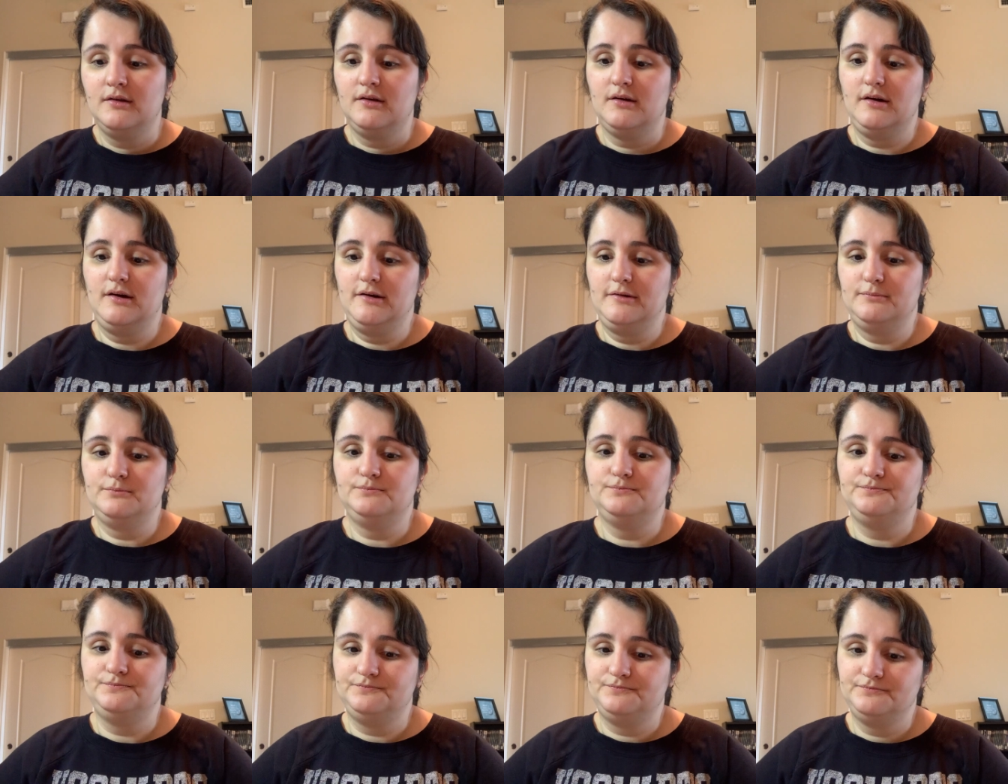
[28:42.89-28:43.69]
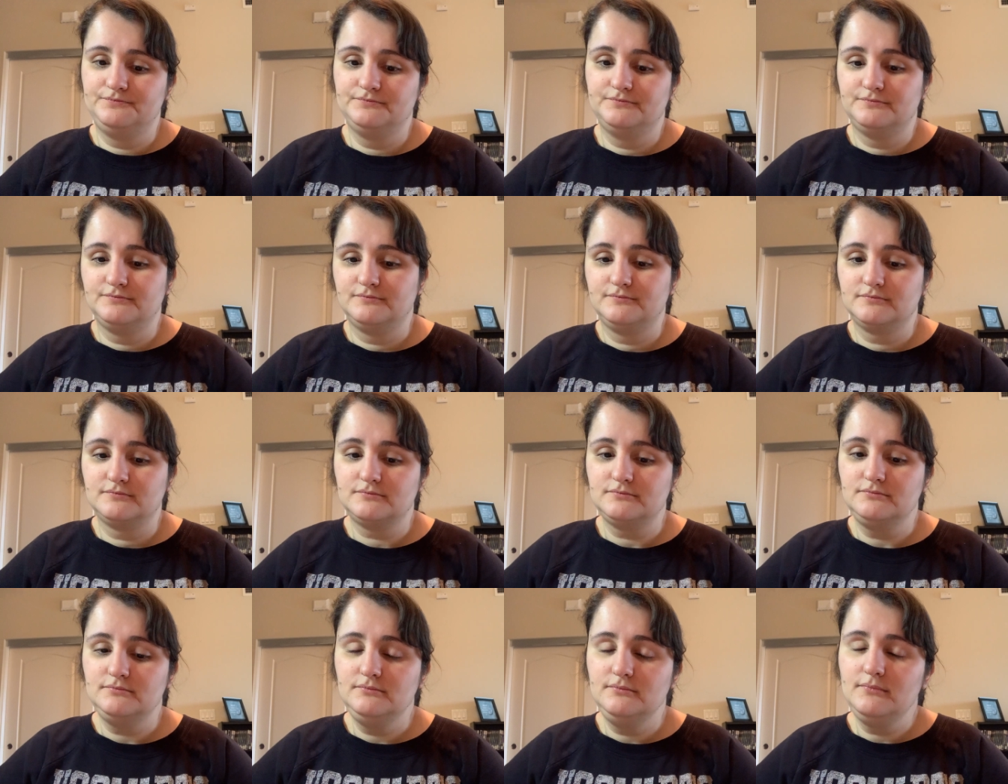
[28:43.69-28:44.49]
Um,
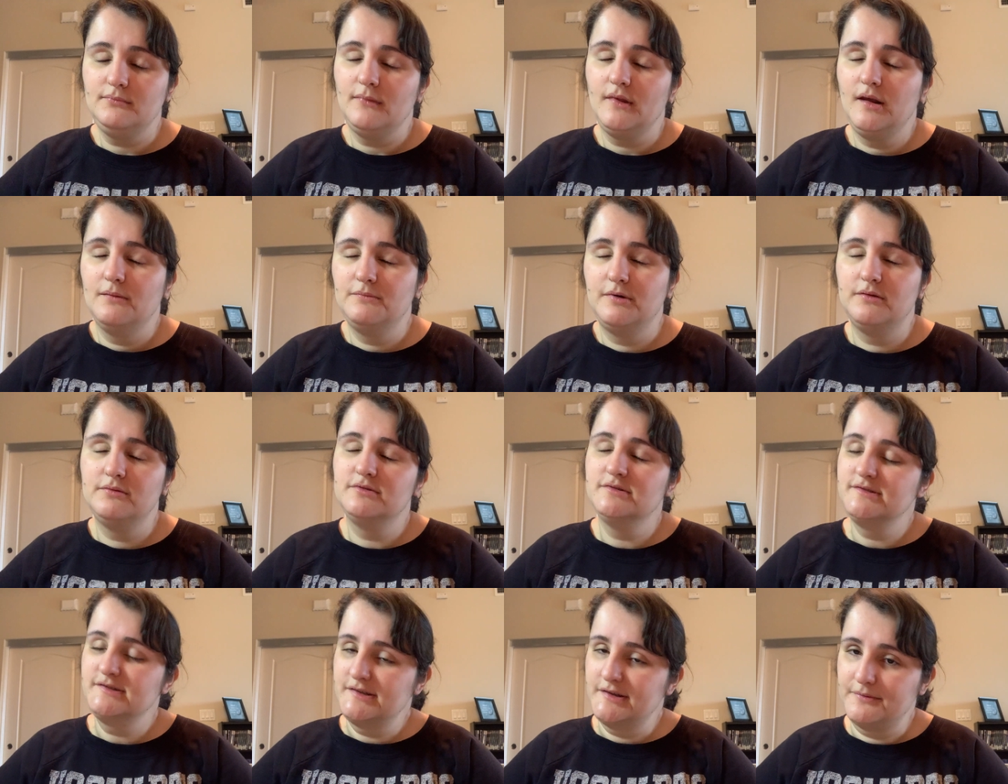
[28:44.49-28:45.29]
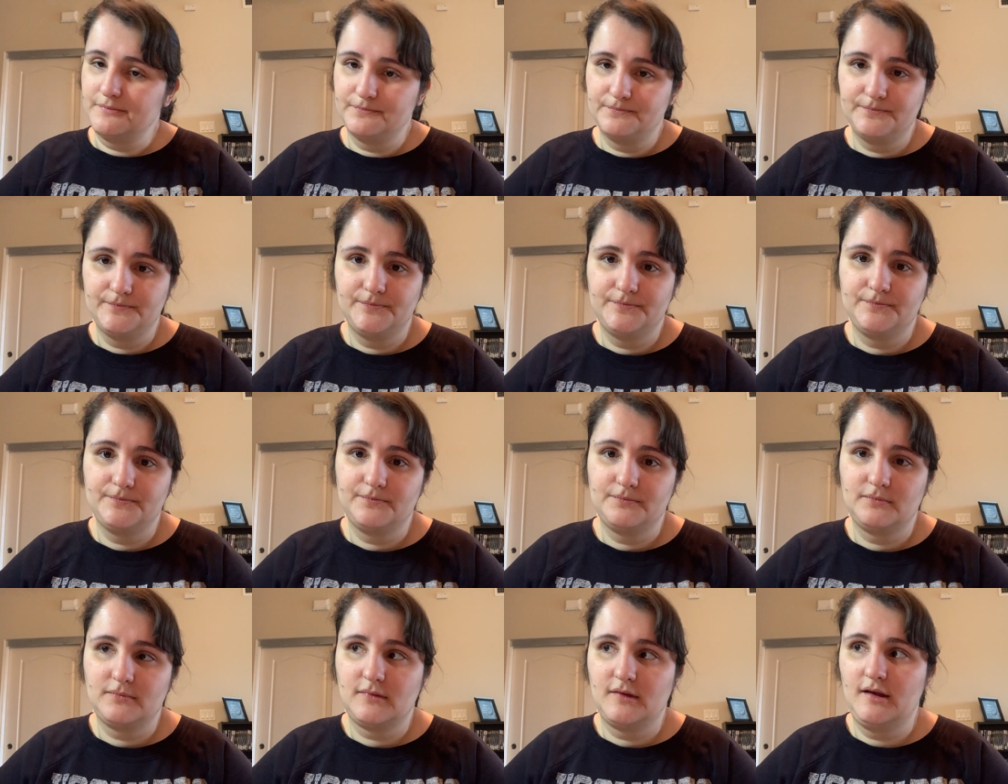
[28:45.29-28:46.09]
but we'll see.
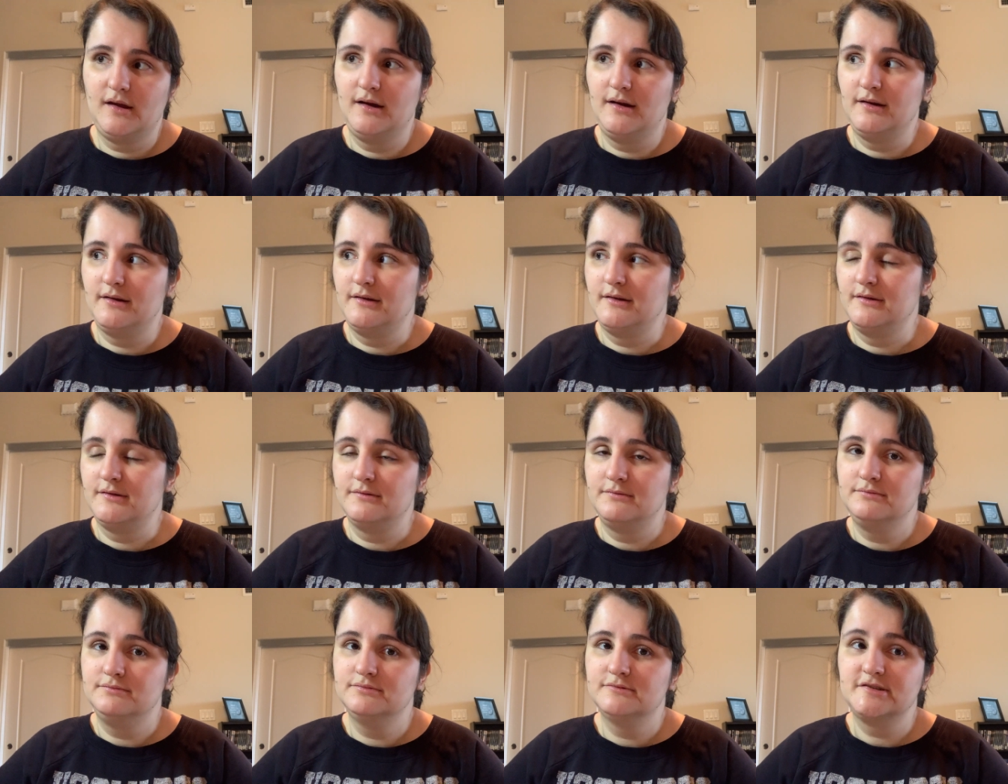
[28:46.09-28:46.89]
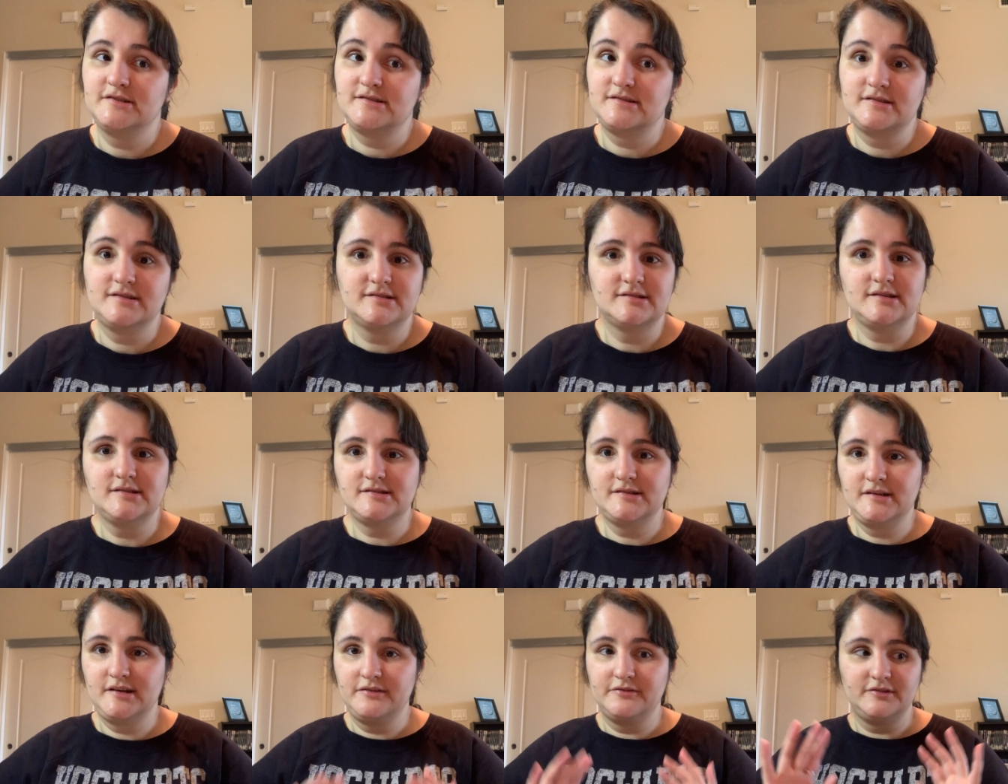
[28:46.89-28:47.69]
I, because this
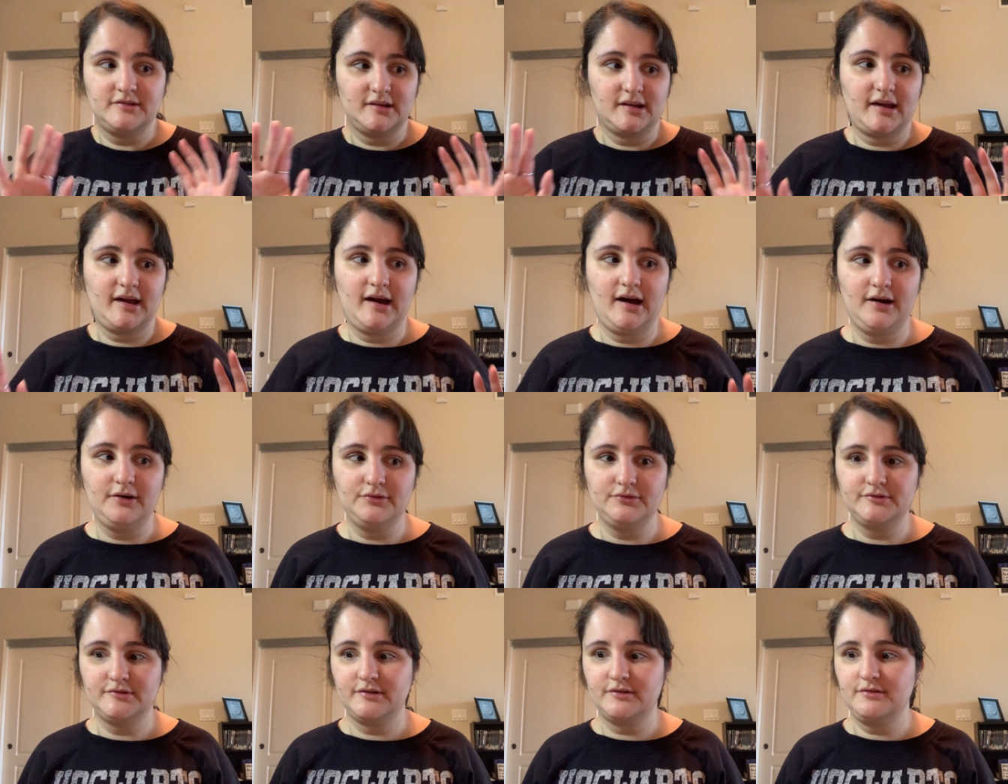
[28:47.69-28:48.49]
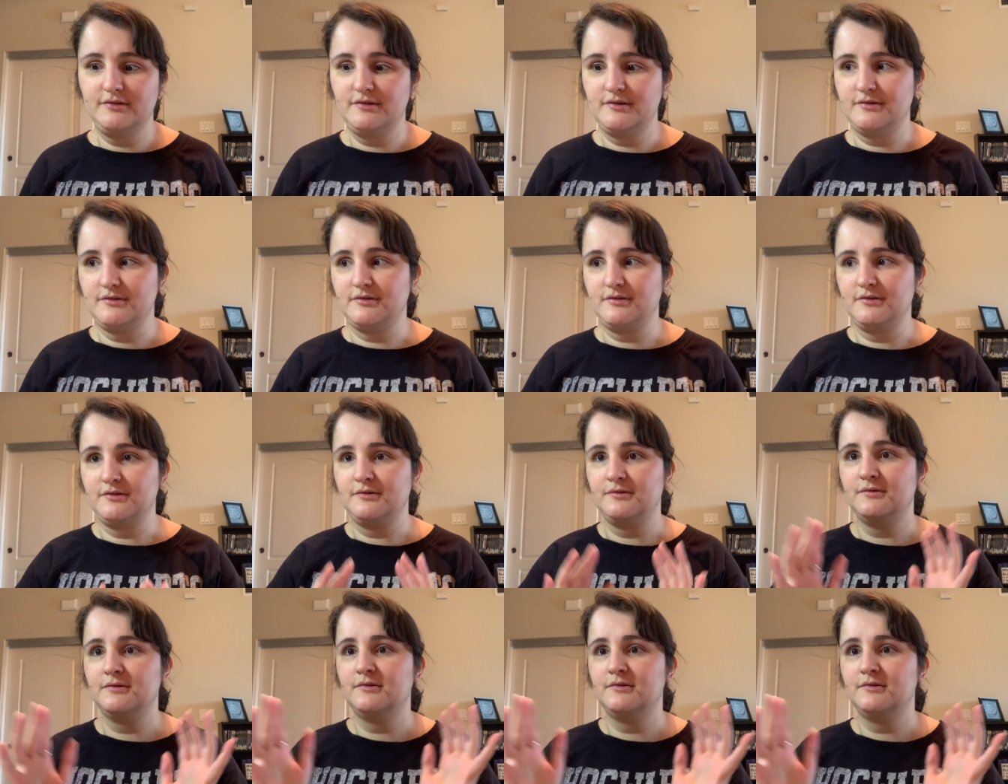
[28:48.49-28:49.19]
doesn't even count the